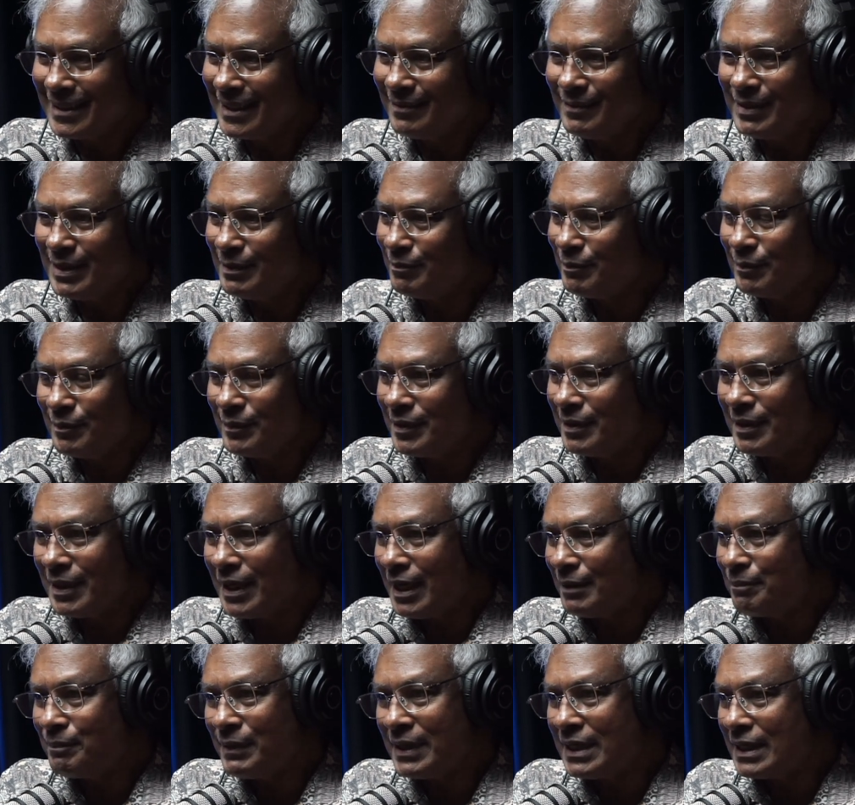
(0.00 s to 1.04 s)
I mean,
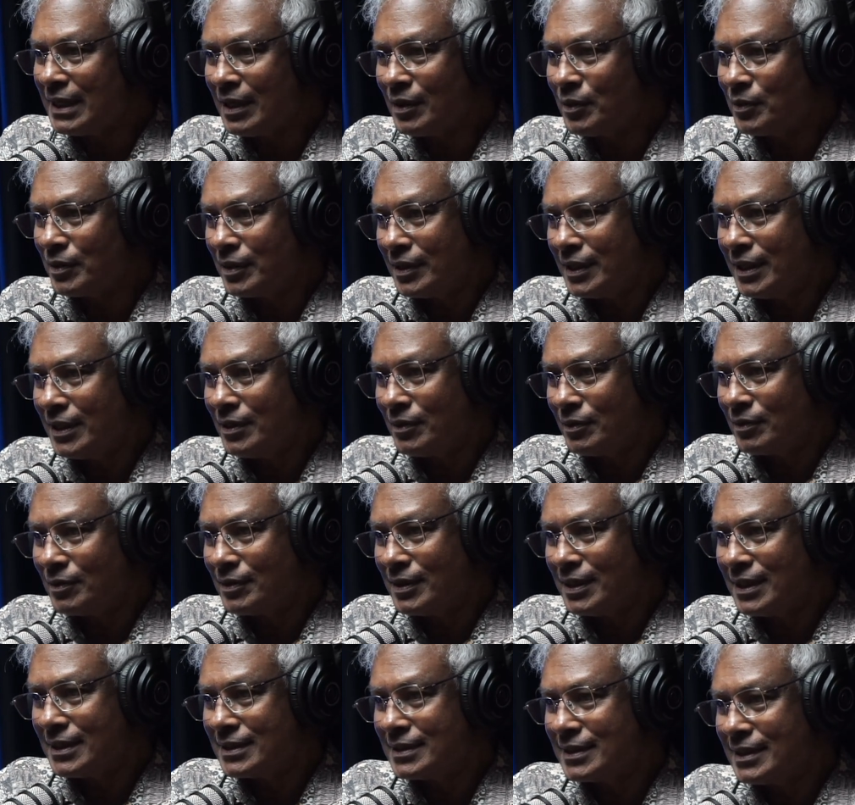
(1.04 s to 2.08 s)
up and down, you know,
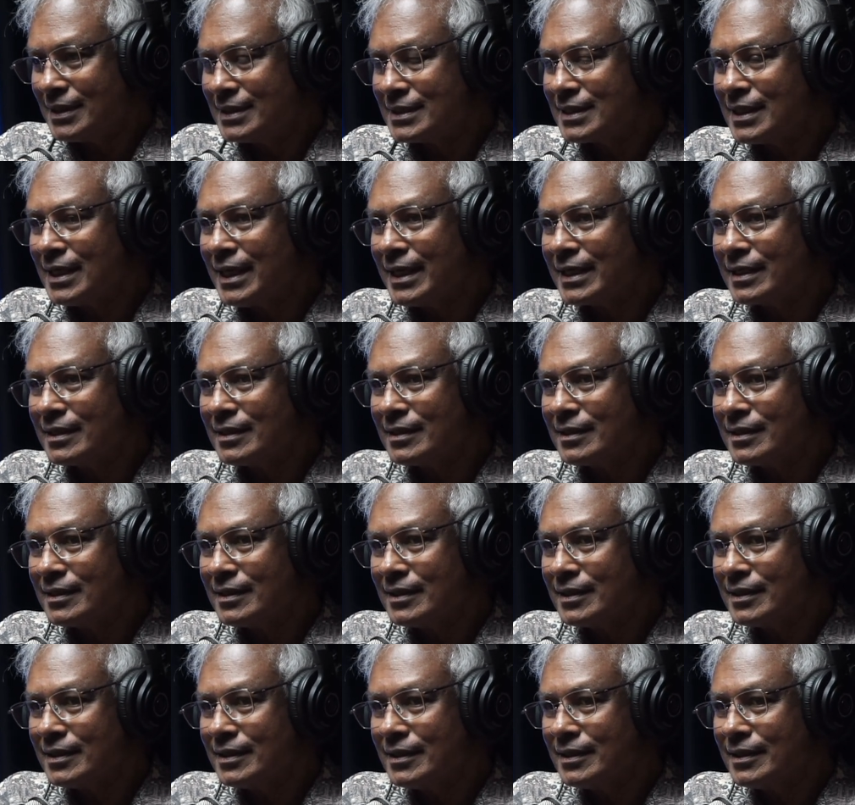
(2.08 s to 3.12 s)
it's like,
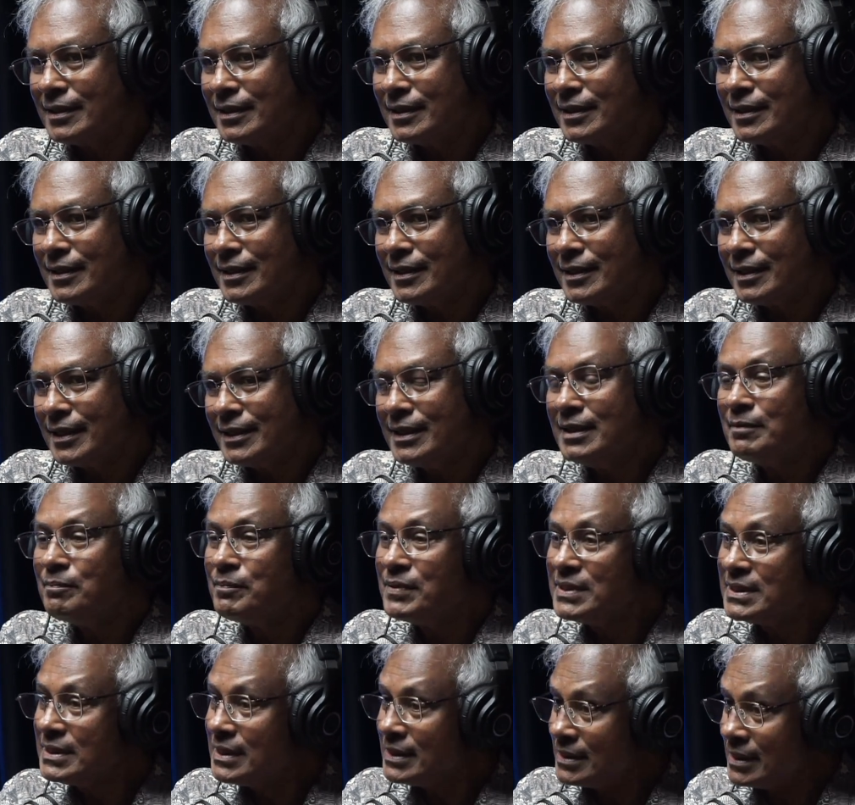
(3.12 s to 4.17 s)
I think
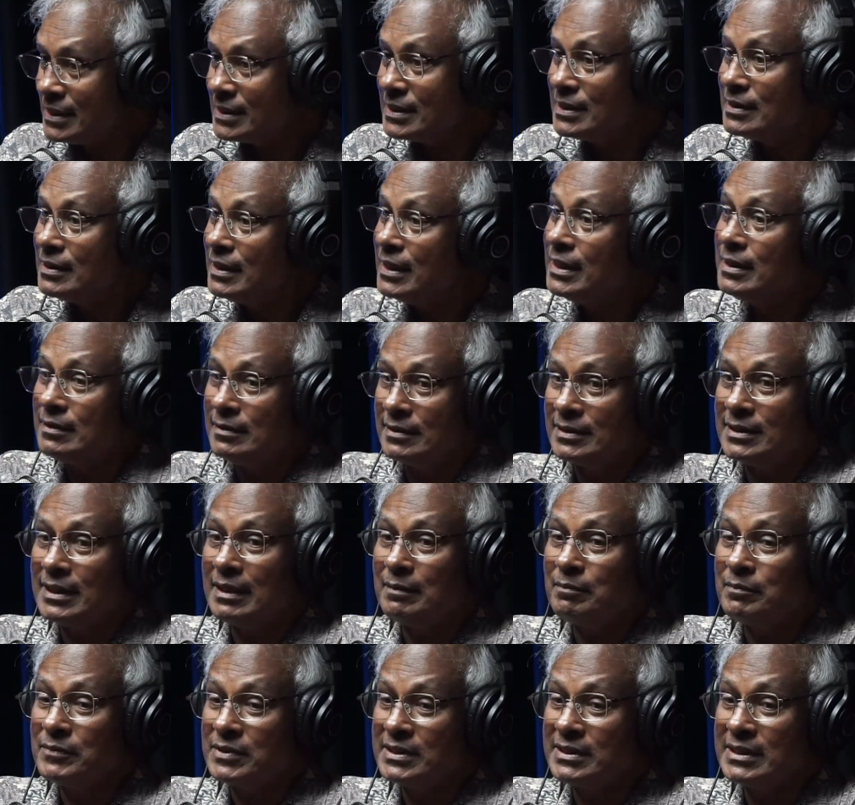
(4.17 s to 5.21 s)
businesses need
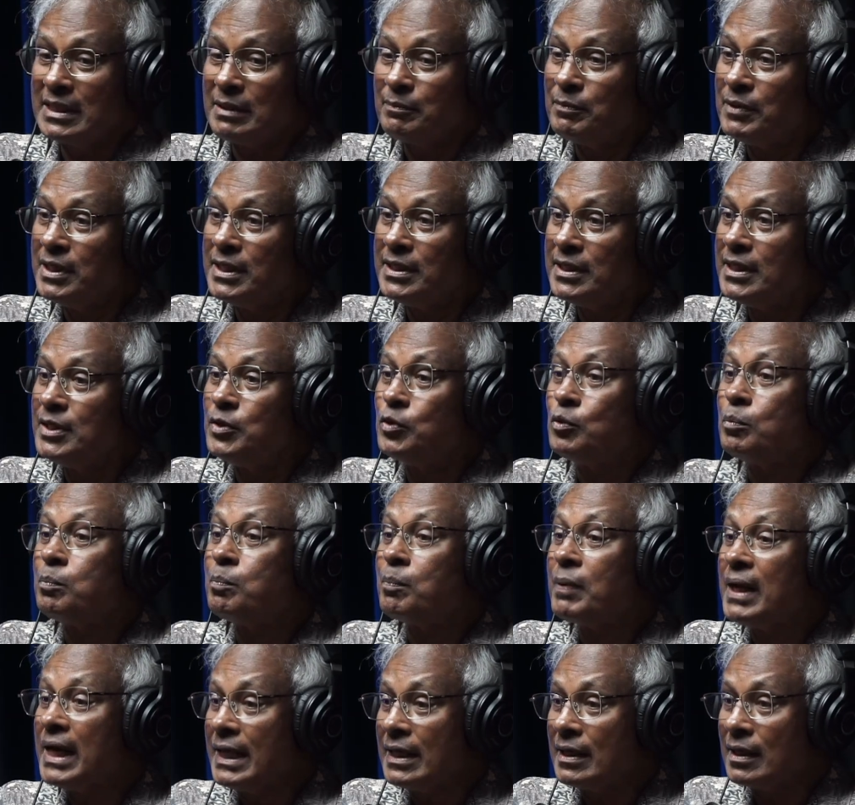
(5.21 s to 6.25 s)
some stability to
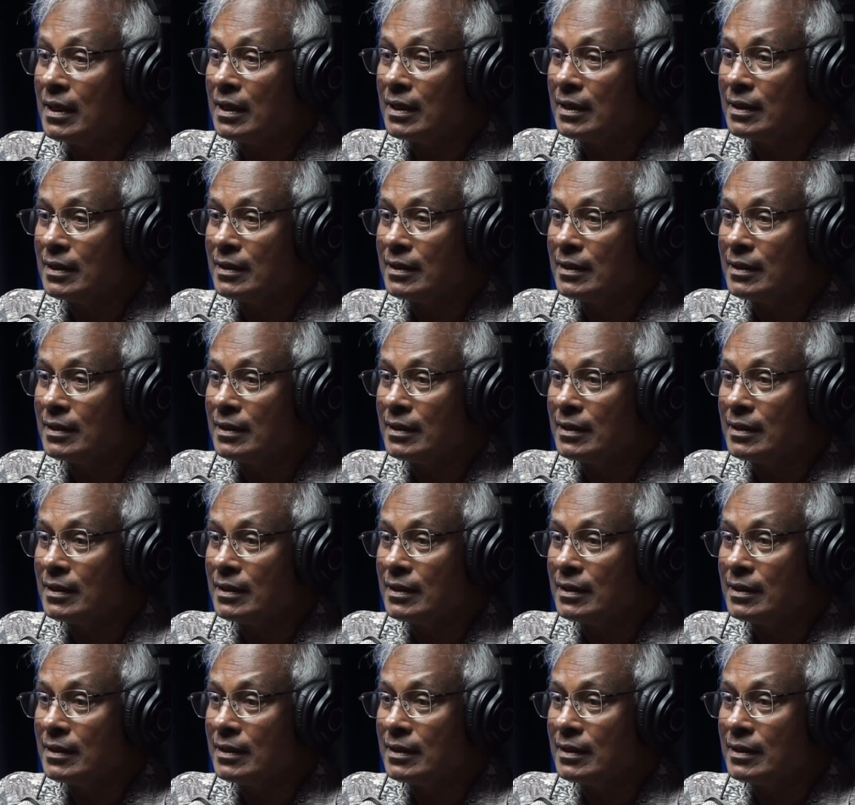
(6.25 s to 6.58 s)
plan, lah.